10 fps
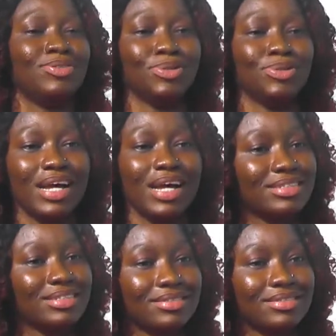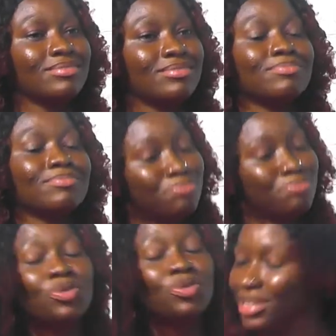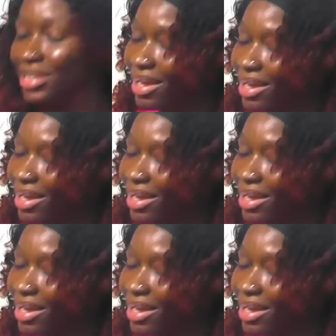it's just you being you, because this is